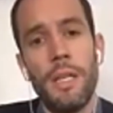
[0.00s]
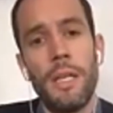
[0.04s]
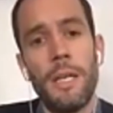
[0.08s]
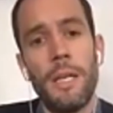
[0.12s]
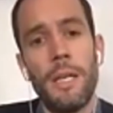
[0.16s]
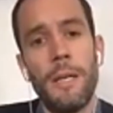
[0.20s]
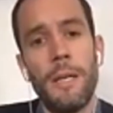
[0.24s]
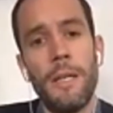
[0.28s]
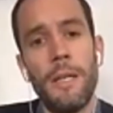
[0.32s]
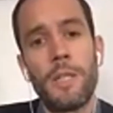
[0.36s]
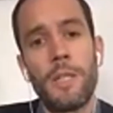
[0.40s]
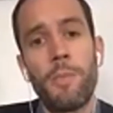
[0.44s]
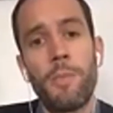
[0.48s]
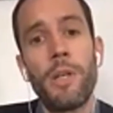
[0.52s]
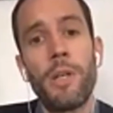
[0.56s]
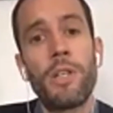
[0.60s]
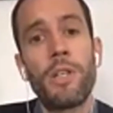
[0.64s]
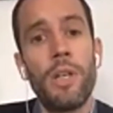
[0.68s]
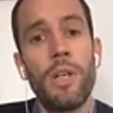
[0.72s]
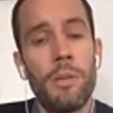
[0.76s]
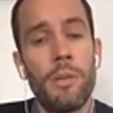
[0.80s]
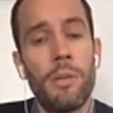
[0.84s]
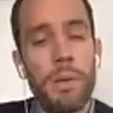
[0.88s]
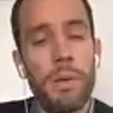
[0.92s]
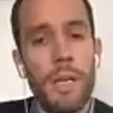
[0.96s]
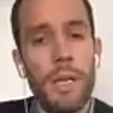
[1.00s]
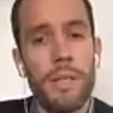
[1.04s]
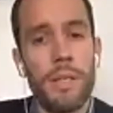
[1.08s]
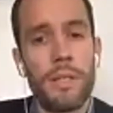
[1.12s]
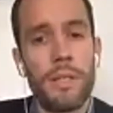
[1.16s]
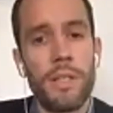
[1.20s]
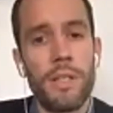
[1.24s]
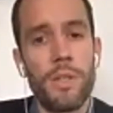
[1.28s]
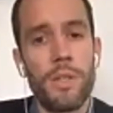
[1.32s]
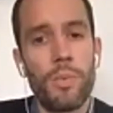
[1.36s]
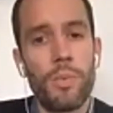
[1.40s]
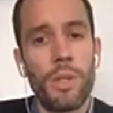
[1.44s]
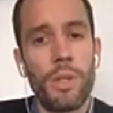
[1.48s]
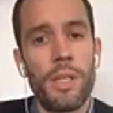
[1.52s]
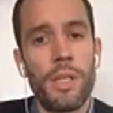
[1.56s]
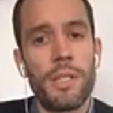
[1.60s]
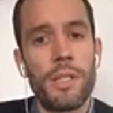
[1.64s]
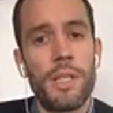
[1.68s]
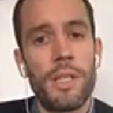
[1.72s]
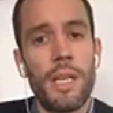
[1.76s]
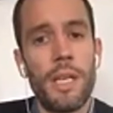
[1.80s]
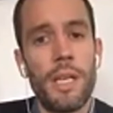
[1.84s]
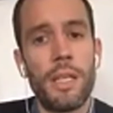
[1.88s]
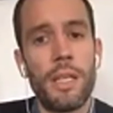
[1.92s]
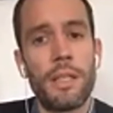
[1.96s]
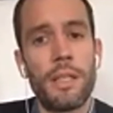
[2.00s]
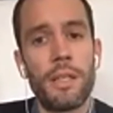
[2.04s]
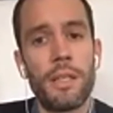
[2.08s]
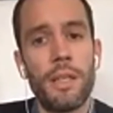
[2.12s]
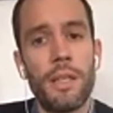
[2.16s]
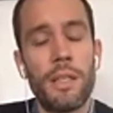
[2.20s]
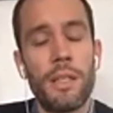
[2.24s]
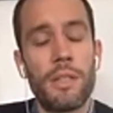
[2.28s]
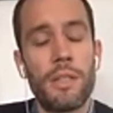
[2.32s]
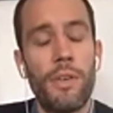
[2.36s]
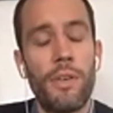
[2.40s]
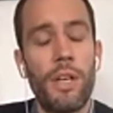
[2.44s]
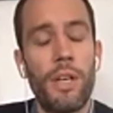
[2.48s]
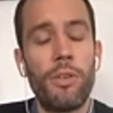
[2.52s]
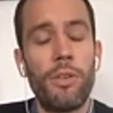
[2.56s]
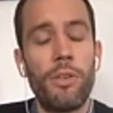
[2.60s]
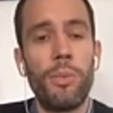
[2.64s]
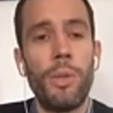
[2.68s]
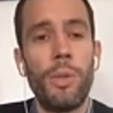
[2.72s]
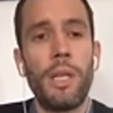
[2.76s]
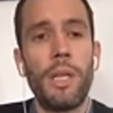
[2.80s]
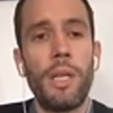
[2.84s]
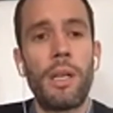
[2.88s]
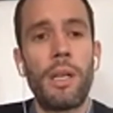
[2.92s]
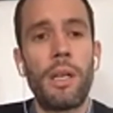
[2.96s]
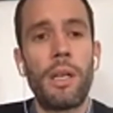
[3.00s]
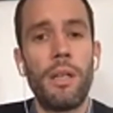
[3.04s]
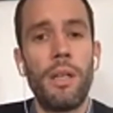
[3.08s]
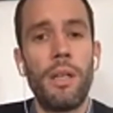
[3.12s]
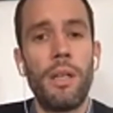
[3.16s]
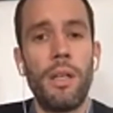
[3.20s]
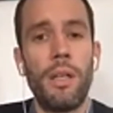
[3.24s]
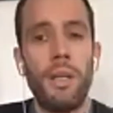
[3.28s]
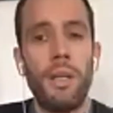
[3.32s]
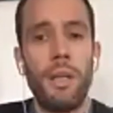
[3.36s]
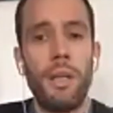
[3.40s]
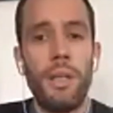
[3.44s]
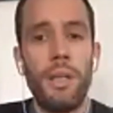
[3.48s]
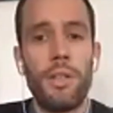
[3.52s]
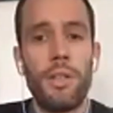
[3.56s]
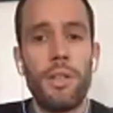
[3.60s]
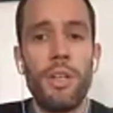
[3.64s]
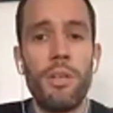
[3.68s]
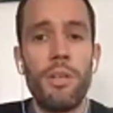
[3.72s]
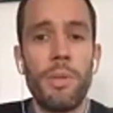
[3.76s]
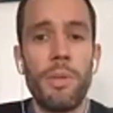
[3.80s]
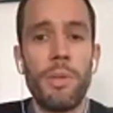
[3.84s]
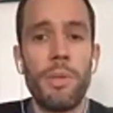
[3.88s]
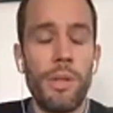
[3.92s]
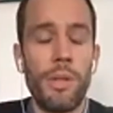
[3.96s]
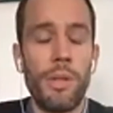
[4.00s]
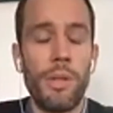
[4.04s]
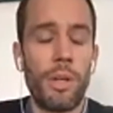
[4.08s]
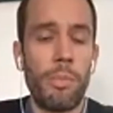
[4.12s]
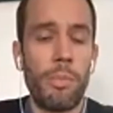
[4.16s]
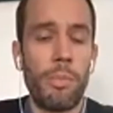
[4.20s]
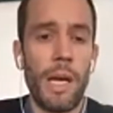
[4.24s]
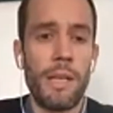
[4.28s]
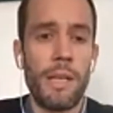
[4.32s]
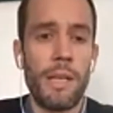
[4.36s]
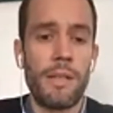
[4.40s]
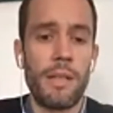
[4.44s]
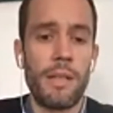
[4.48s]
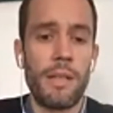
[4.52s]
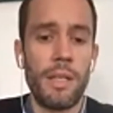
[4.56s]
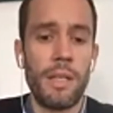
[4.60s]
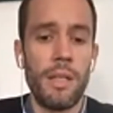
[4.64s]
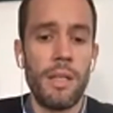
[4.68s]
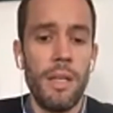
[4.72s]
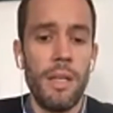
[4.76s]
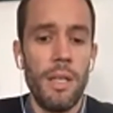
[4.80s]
especially in places where the state has very weak legitimacy or capacity.